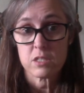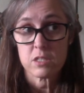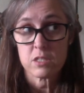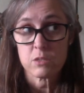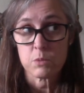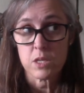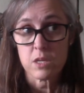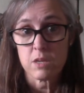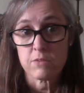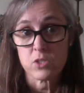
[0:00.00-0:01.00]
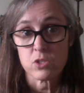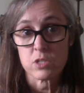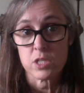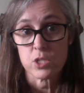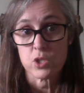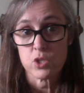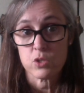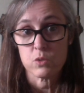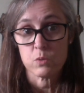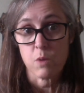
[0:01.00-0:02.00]
this week have started
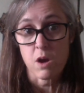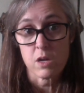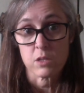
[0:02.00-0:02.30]
to walk a